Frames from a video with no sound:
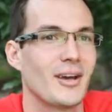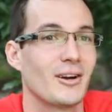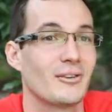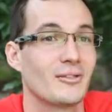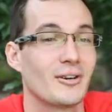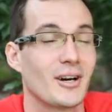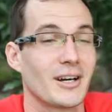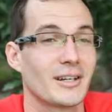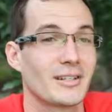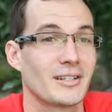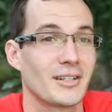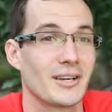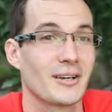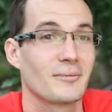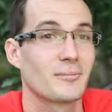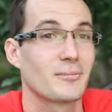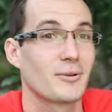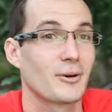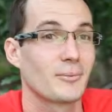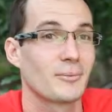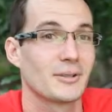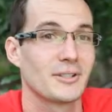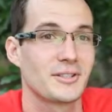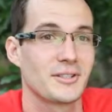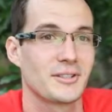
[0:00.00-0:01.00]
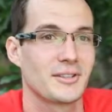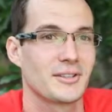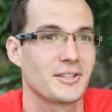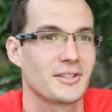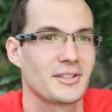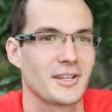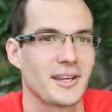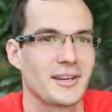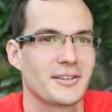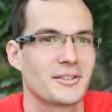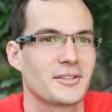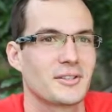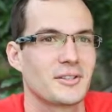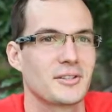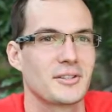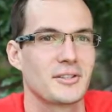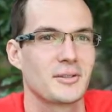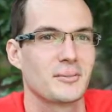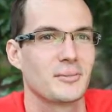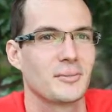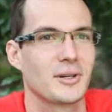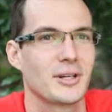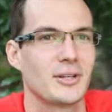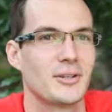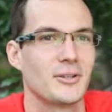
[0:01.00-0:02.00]
right down probably to the sound
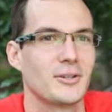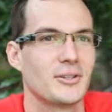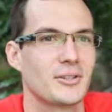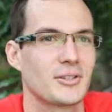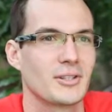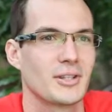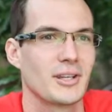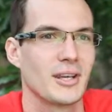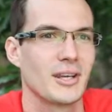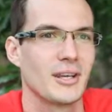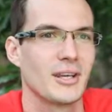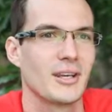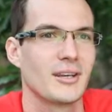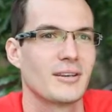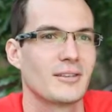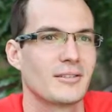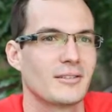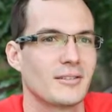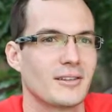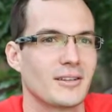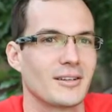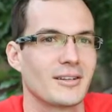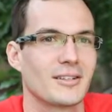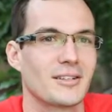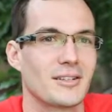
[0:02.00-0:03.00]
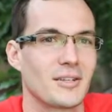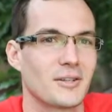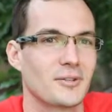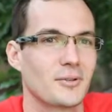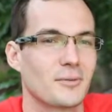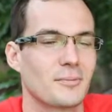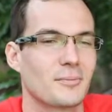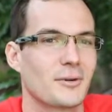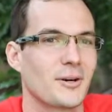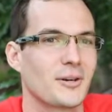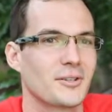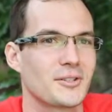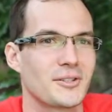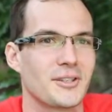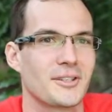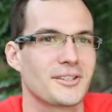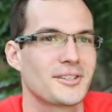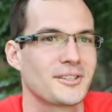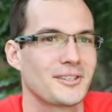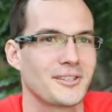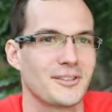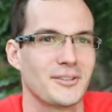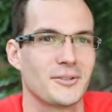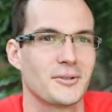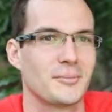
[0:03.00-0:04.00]
system we're using here and the signal
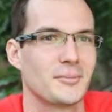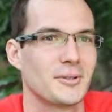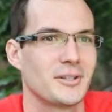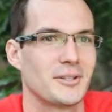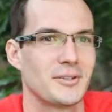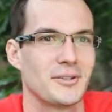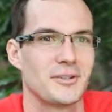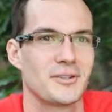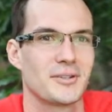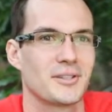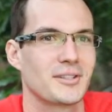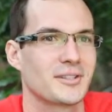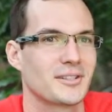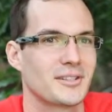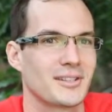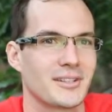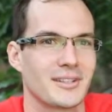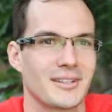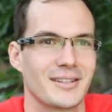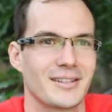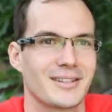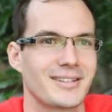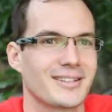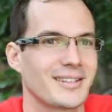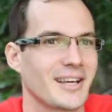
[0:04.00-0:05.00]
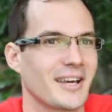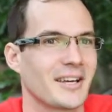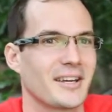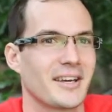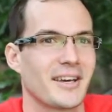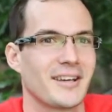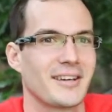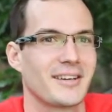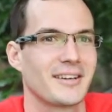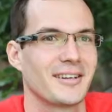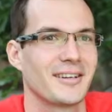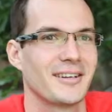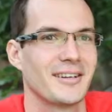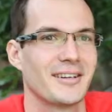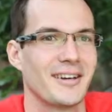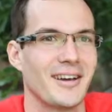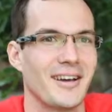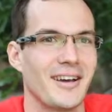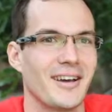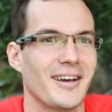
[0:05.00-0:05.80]
processing you'll be using to take out any